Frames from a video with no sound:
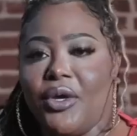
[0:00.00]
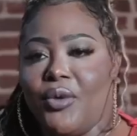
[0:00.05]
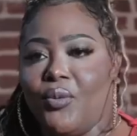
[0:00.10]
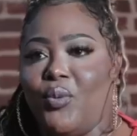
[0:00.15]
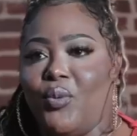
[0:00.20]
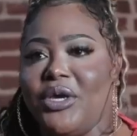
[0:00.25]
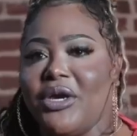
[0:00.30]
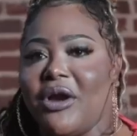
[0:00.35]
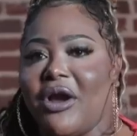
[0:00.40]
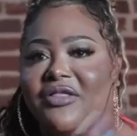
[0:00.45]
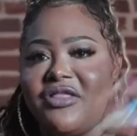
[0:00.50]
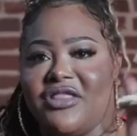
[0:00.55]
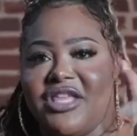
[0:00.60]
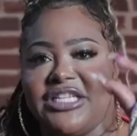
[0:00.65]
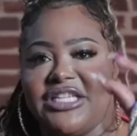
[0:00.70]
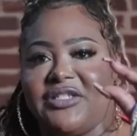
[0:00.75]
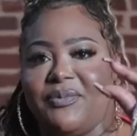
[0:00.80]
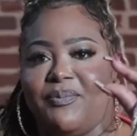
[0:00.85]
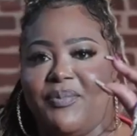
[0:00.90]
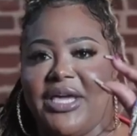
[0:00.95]
We are
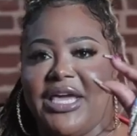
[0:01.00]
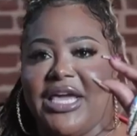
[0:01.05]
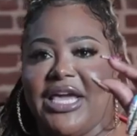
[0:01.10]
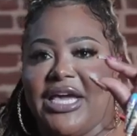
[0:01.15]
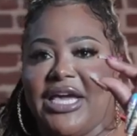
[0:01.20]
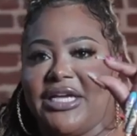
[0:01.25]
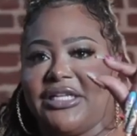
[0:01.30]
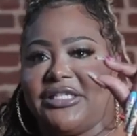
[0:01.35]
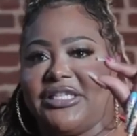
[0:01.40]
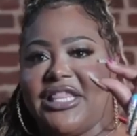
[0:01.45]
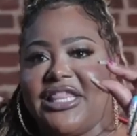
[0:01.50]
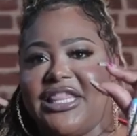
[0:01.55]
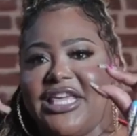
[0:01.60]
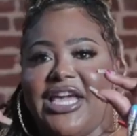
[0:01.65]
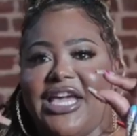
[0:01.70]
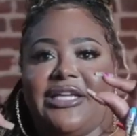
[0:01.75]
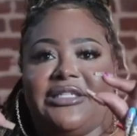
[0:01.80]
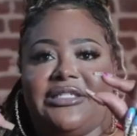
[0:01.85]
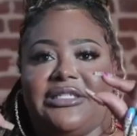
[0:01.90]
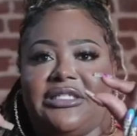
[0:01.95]
this big to
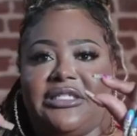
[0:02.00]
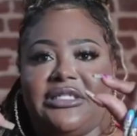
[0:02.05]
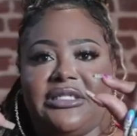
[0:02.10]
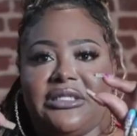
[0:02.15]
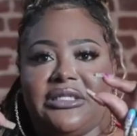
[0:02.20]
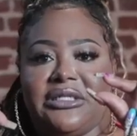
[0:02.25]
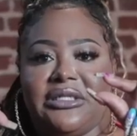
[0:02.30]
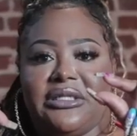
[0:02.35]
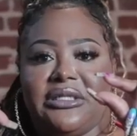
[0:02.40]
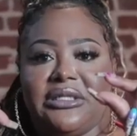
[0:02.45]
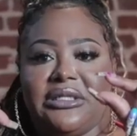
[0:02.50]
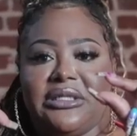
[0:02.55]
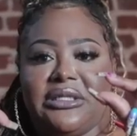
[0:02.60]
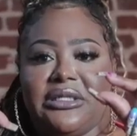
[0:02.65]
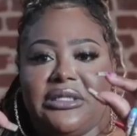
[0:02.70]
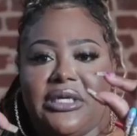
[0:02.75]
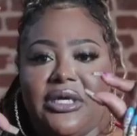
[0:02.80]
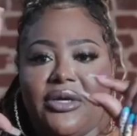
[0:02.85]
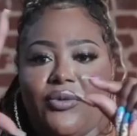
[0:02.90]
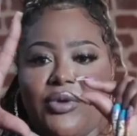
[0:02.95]
this.
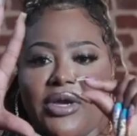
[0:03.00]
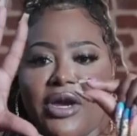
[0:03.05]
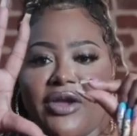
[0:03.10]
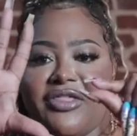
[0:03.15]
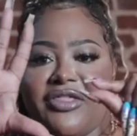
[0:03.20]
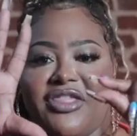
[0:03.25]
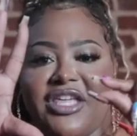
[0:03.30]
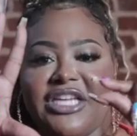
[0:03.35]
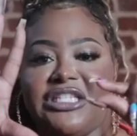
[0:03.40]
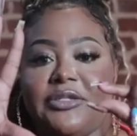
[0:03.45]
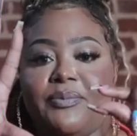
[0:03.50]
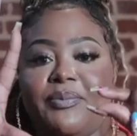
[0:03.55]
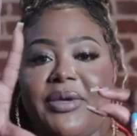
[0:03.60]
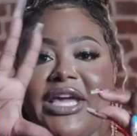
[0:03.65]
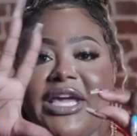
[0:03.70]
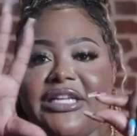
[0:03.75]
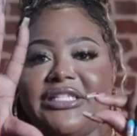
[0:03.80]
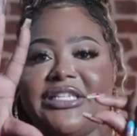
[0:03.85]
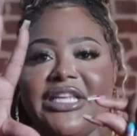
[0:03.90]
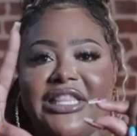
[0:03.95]
We are this
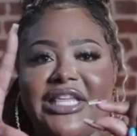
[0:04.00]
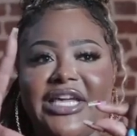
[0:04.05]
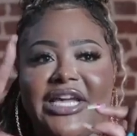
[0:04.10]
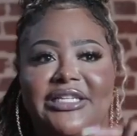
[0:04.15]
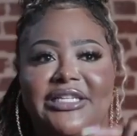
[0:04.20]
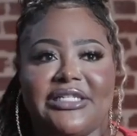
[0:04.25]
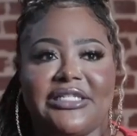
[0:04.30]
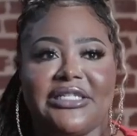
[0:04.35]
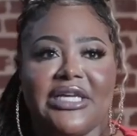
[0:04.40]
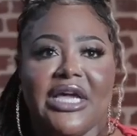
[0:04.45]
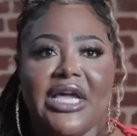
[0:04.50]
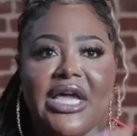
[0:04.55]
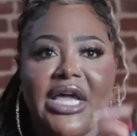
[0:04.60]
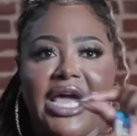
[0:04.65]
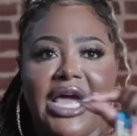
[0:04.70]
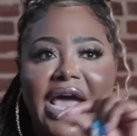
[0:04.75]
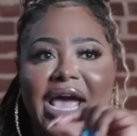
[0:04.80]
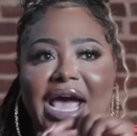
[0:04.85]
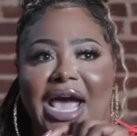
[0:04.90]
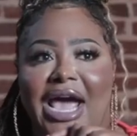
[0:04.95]
big to this.
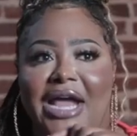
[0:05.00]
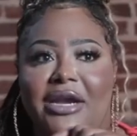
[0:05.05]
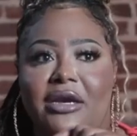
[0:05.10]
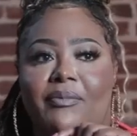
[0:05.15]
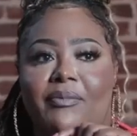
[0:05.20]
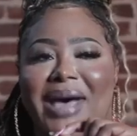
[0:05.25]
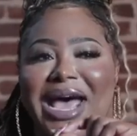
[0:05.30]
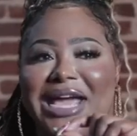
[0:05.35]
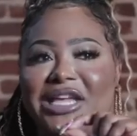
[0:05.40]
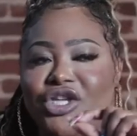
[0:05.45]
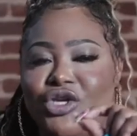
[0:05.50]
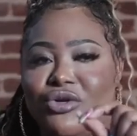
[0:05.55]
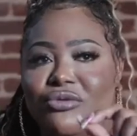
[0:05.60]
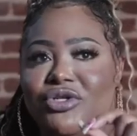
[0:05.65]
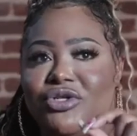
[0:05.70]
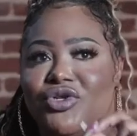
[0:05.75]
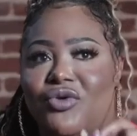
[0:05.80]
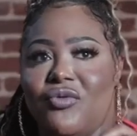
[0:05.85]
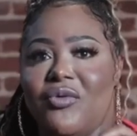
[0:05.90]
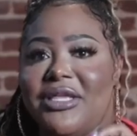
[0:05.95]
And by you
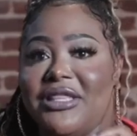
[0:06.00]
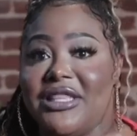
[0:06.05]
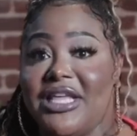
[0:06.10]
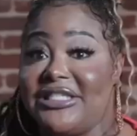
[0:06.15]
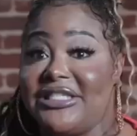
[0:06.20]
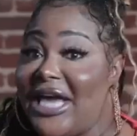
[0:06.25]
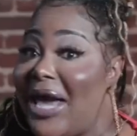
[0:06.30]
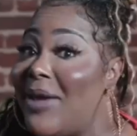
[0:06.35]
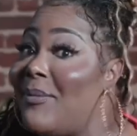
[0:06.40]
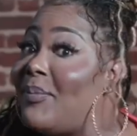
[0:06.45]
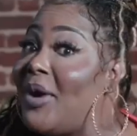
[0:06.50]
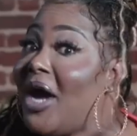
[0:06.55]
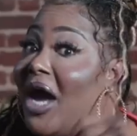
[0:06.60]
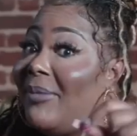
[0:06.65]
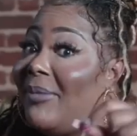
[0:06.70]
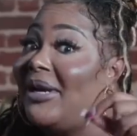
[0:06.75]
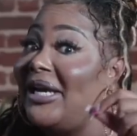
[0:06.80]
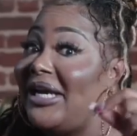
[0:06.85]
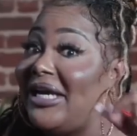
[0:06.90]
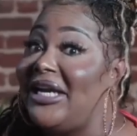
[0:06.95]
doing this and
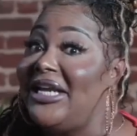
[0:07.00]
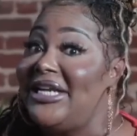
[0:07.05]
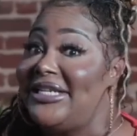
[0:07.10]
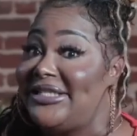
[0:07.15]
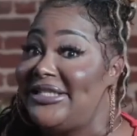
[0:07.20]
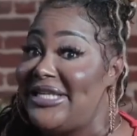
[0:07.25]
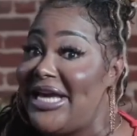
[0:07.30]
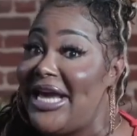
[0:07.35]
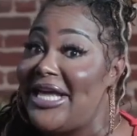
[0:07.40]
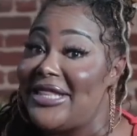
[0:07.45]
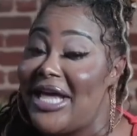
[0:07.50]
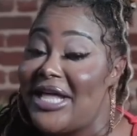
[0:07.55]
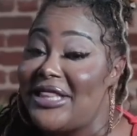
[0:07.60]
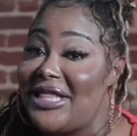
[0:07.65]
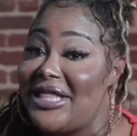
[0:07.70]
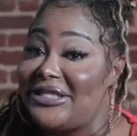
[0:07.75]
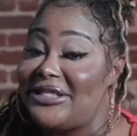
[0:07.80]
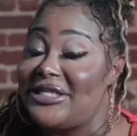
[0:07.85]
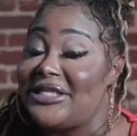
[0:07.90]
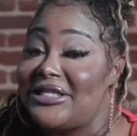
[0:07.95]
publicly saying that
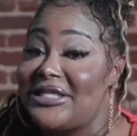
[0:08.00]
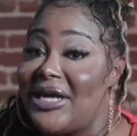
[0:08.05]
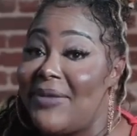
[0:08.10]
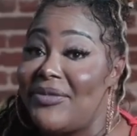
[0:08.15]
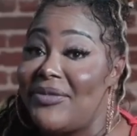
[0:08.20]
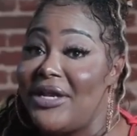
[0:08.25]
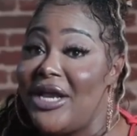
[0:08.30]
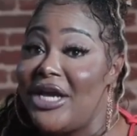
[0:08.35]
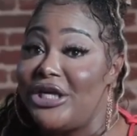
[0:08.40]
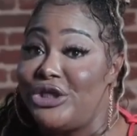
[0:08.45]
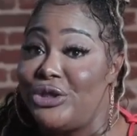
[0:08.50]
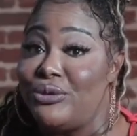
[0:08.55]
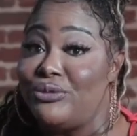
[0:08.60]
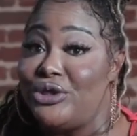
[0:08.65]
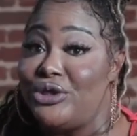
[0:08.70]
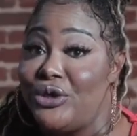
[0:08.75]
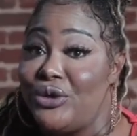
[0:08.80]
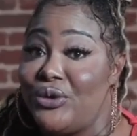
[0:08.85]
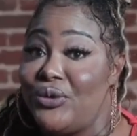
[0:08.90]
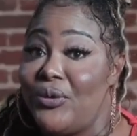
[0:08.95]
this is something that you
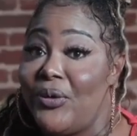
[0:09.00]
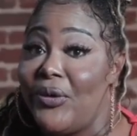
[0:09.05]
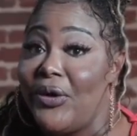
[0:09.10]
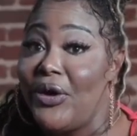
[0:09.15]
do,